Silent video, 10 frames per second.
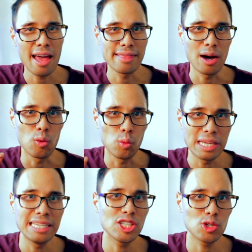that
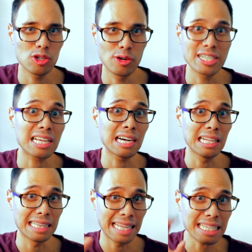we need to address
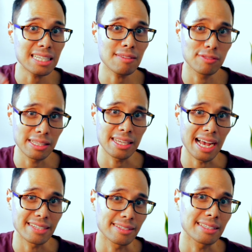collectively
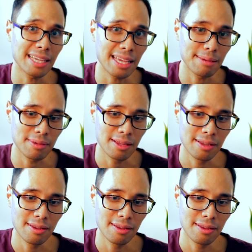as a team